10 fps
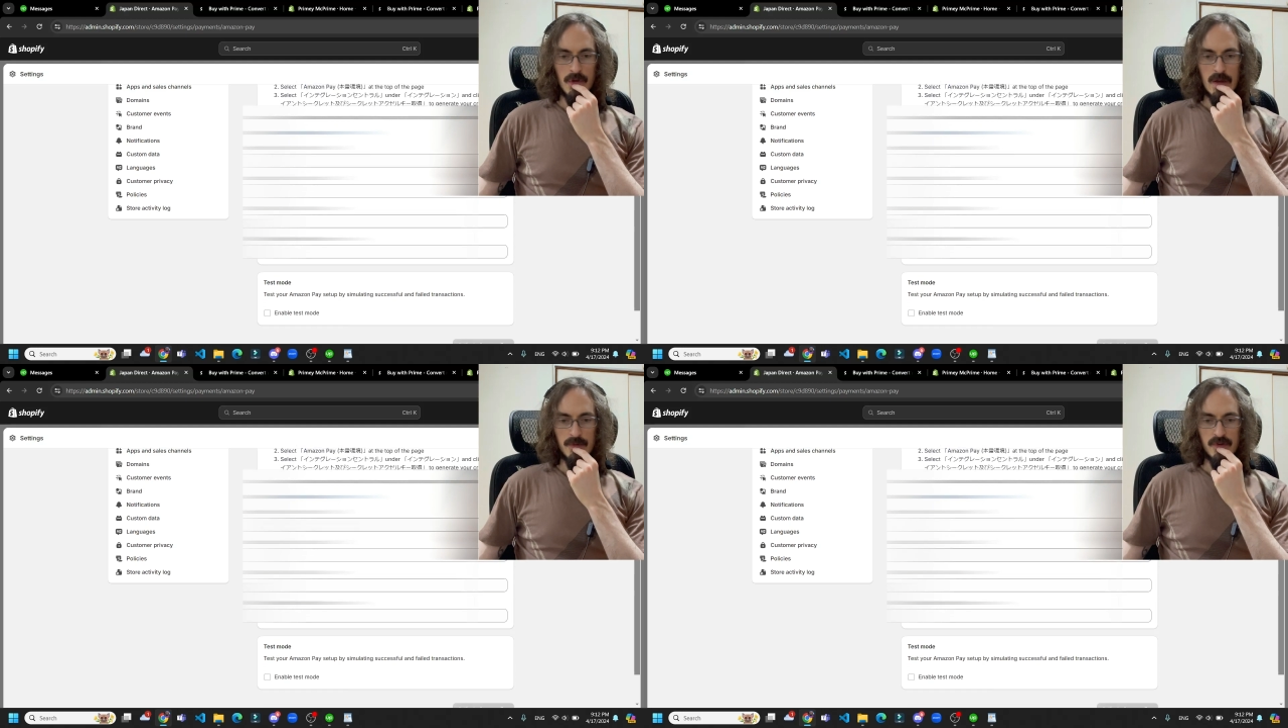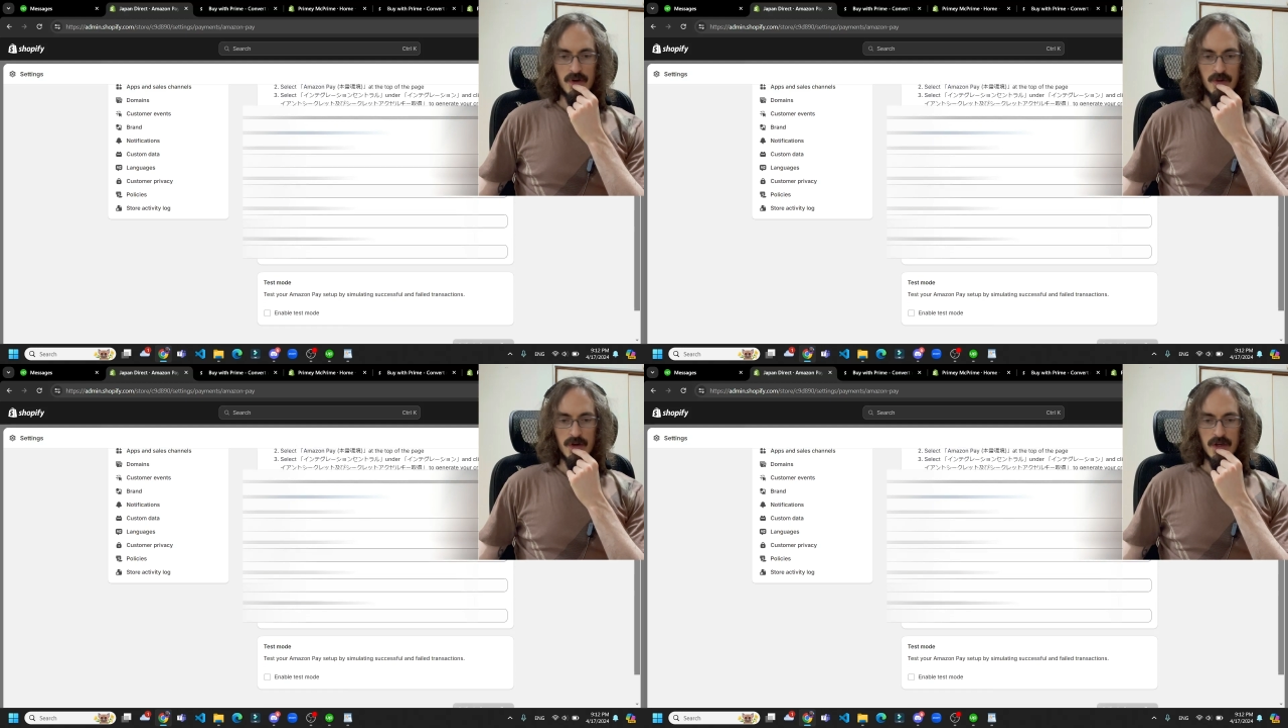
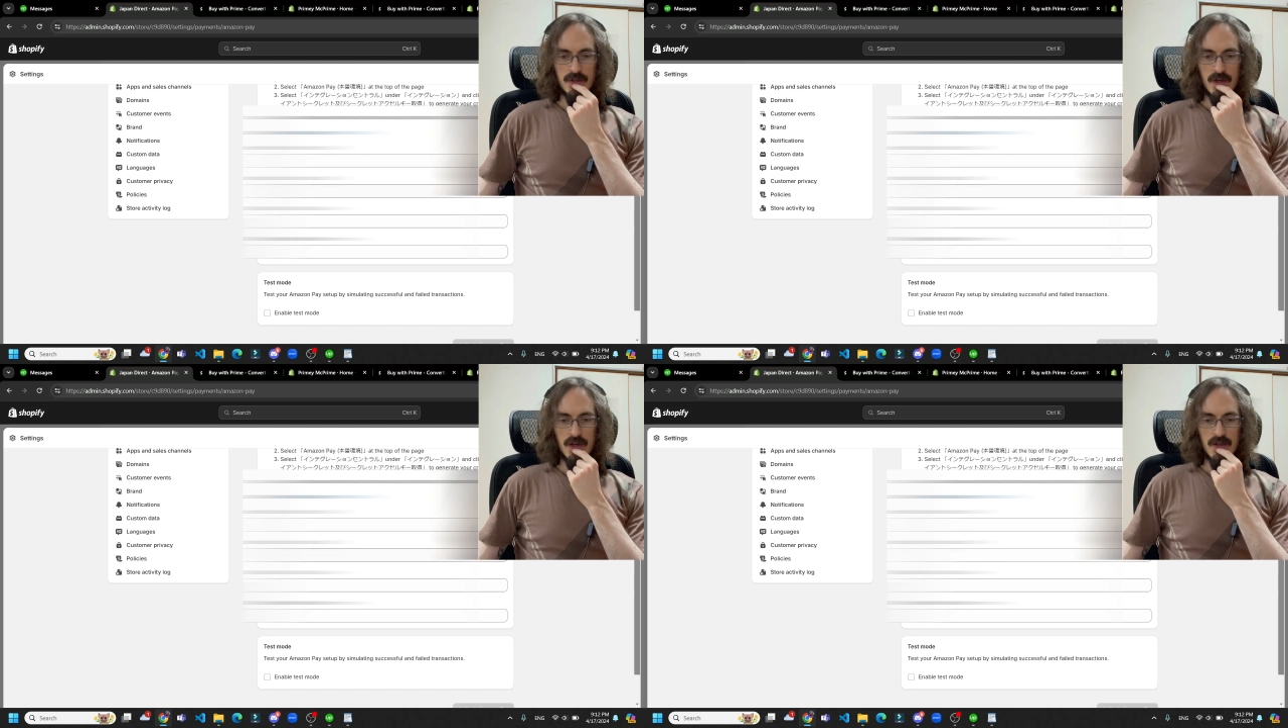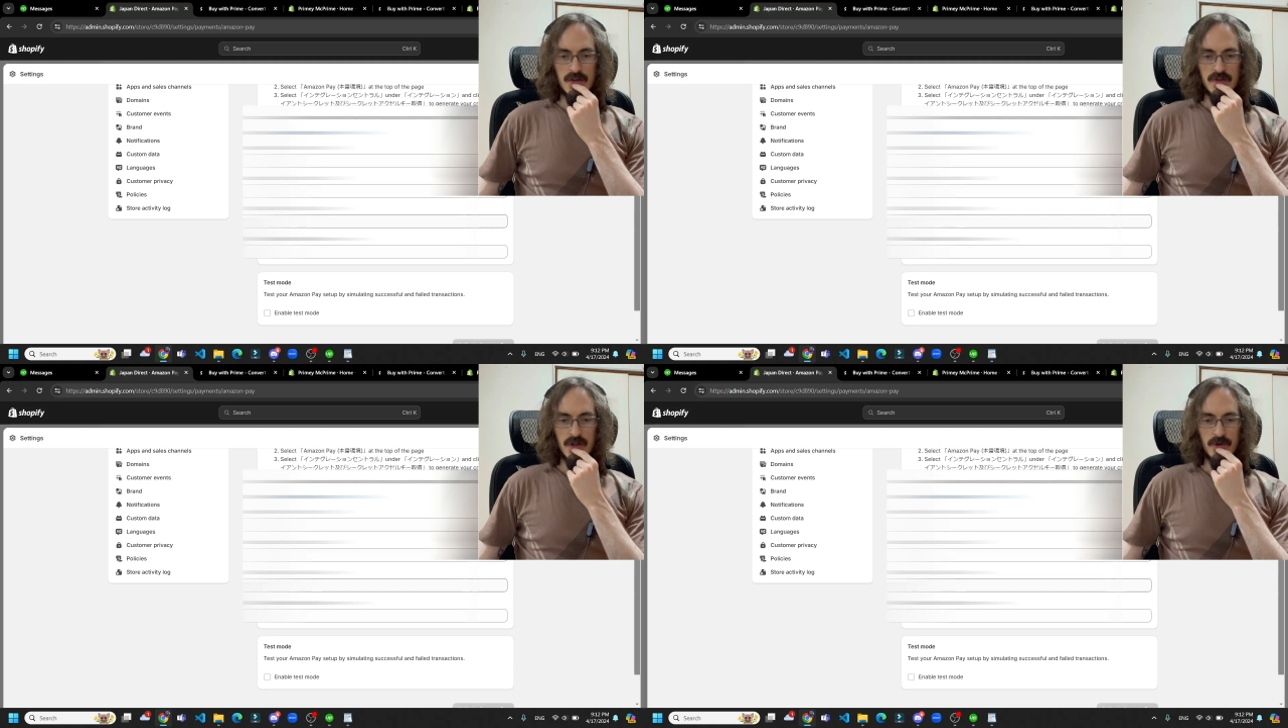Amazon client ID,
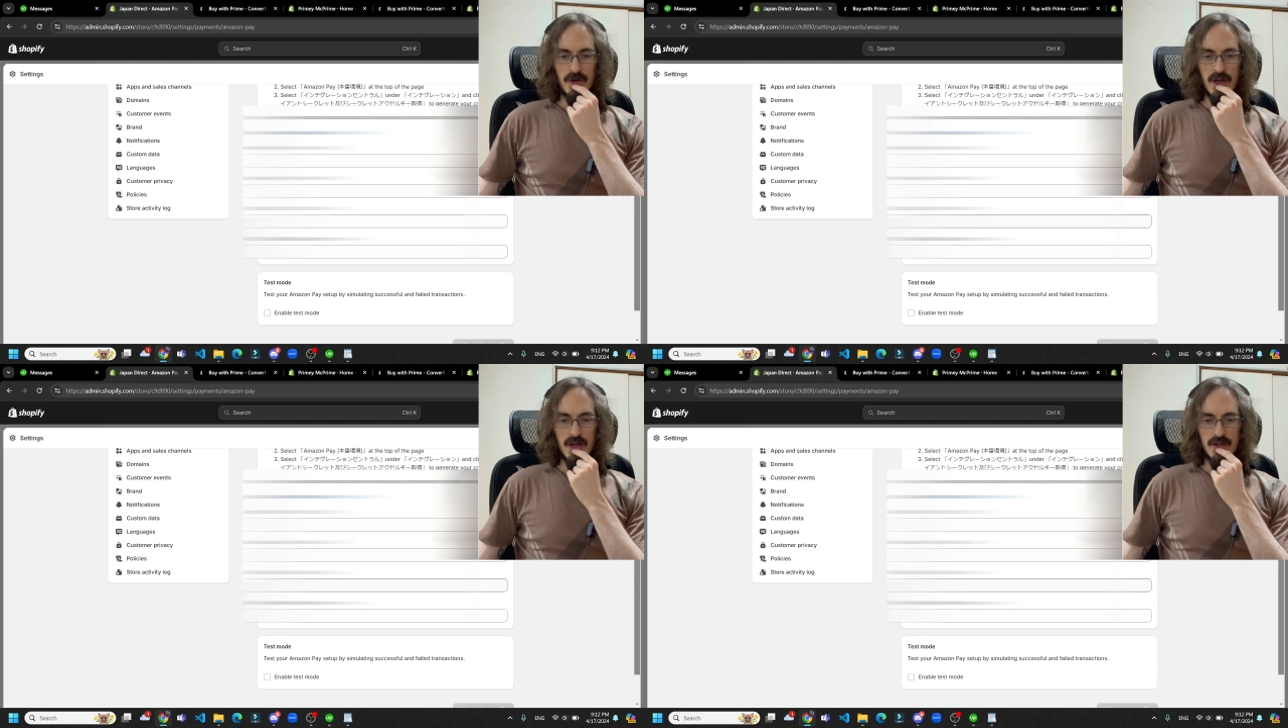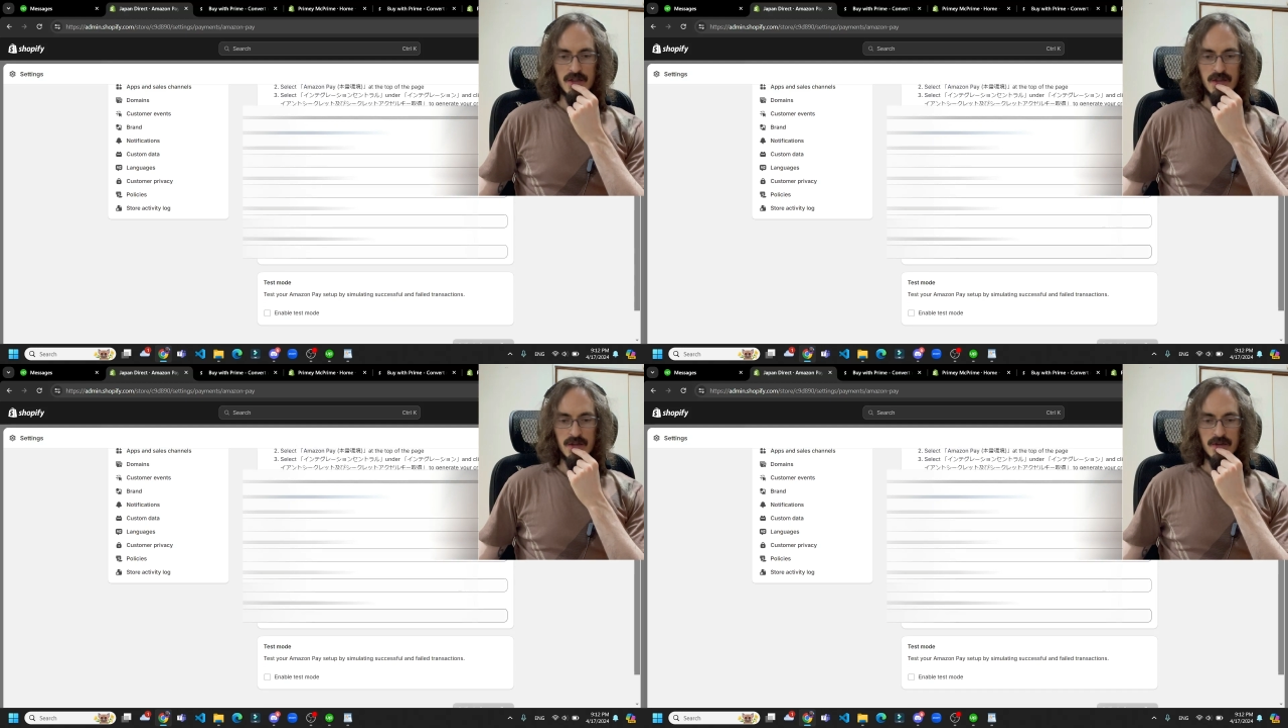seller
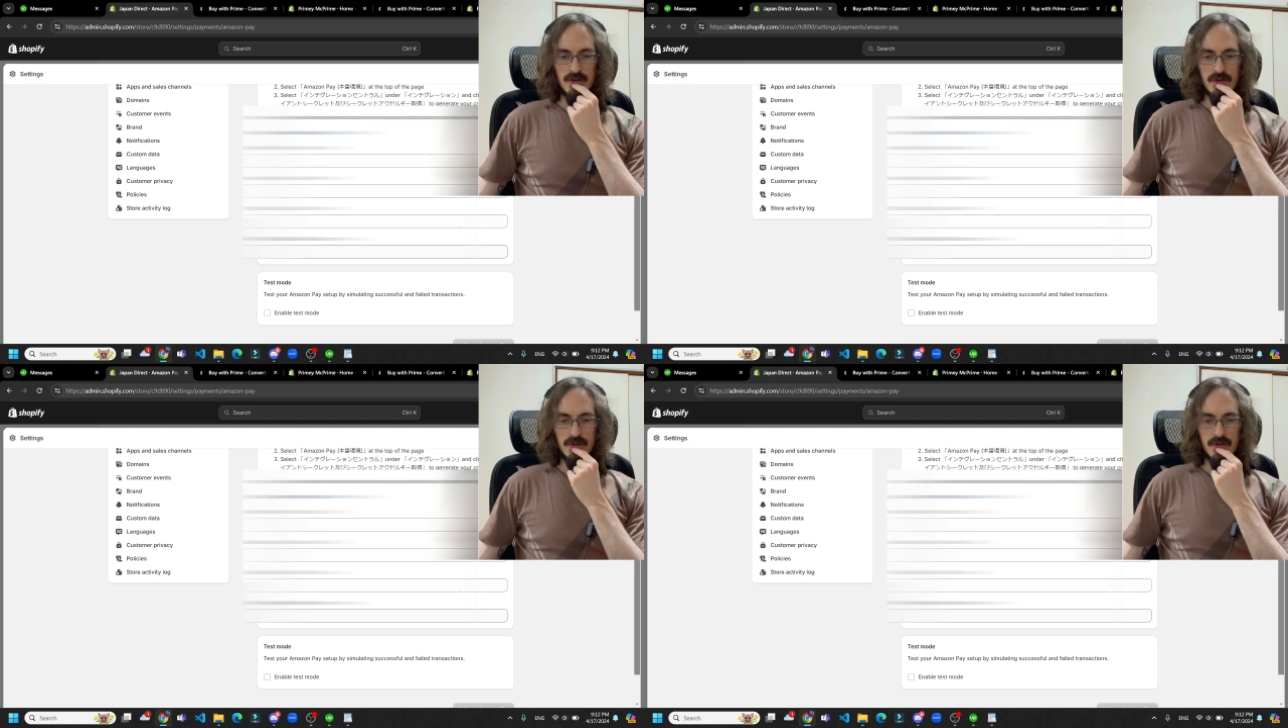ID,